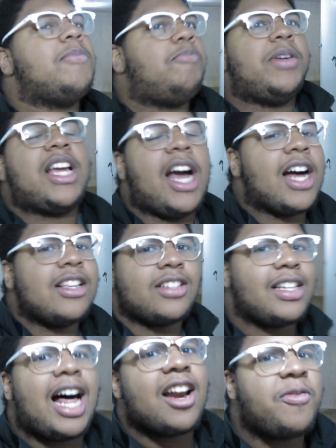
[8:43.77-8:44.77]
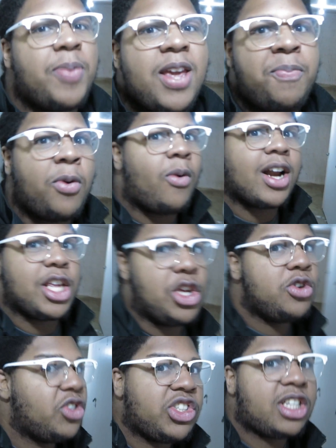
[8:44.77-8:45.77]
because a lot of people want
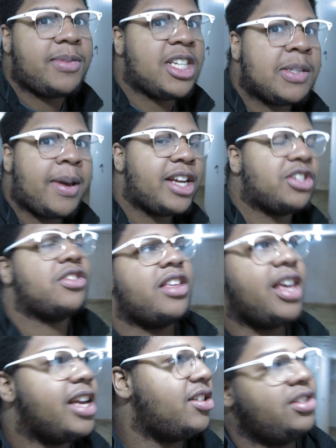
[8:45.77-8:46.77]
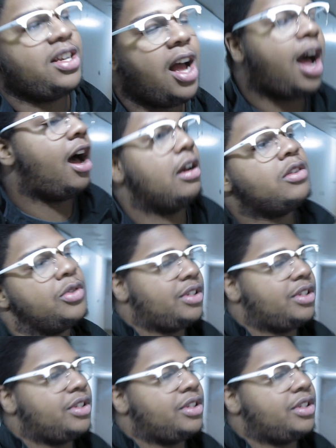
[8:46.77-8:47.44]
to use them as major things, I'll use